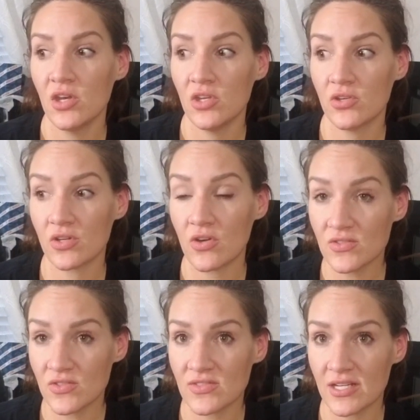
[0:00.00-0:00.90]
You can
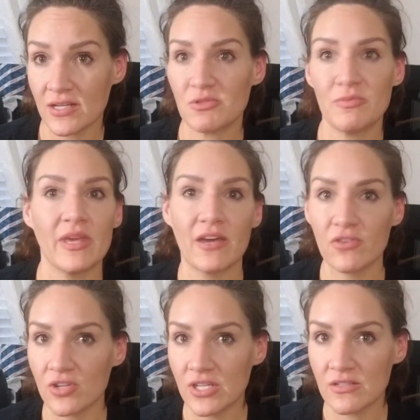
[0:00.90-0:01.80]
also set it up to be
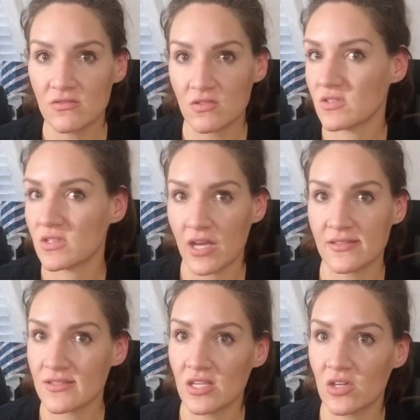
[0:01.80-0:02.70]
evergreen, so it's
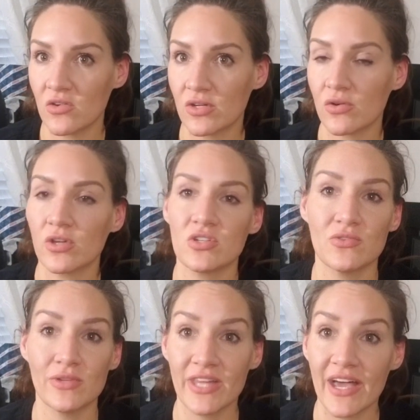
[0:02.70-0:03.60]
constantly going, or you could
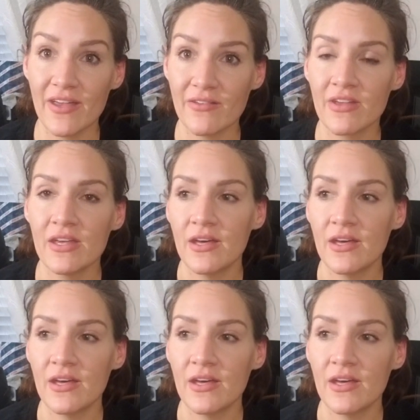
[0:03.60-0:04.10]
a live.